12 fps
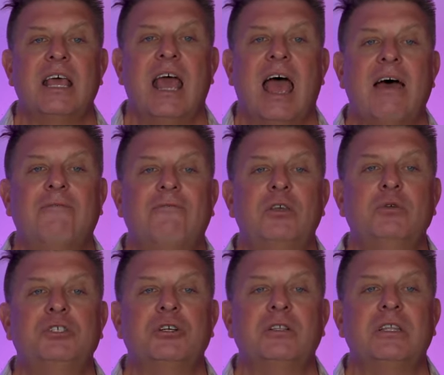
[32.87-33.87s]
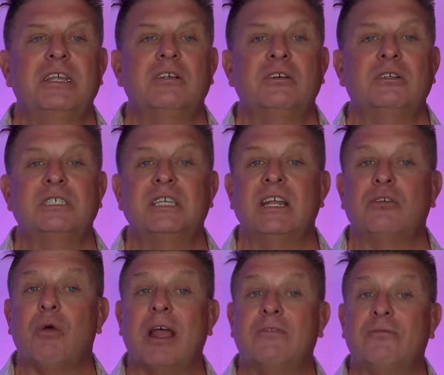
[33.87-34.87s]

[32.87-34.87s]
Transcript: have future leaders sitting right in